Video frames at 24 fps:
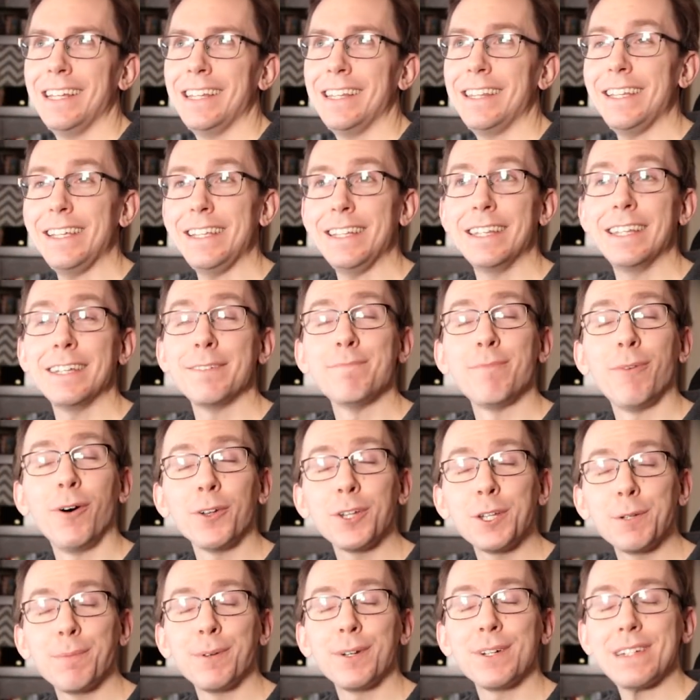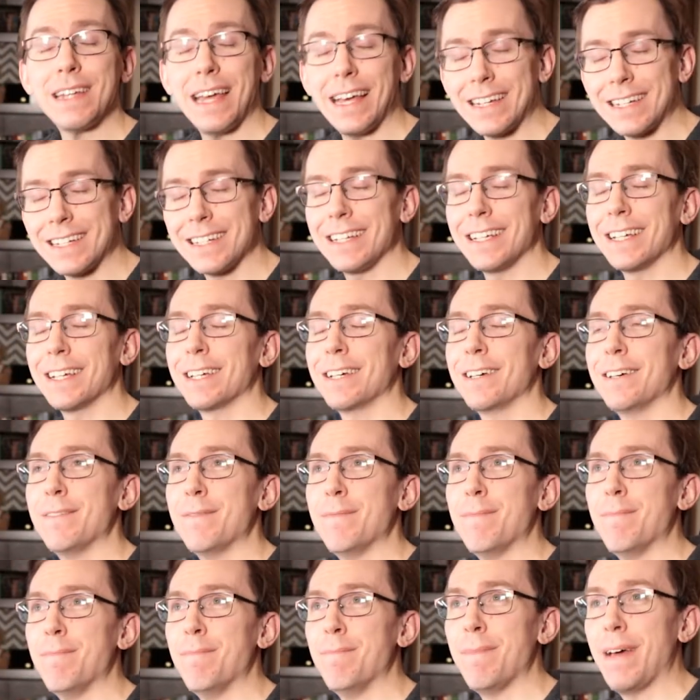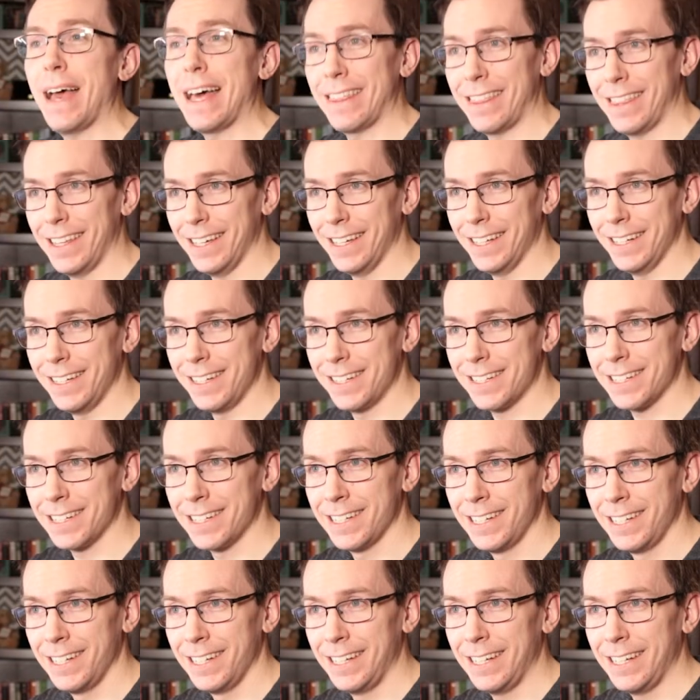the multiple testing methods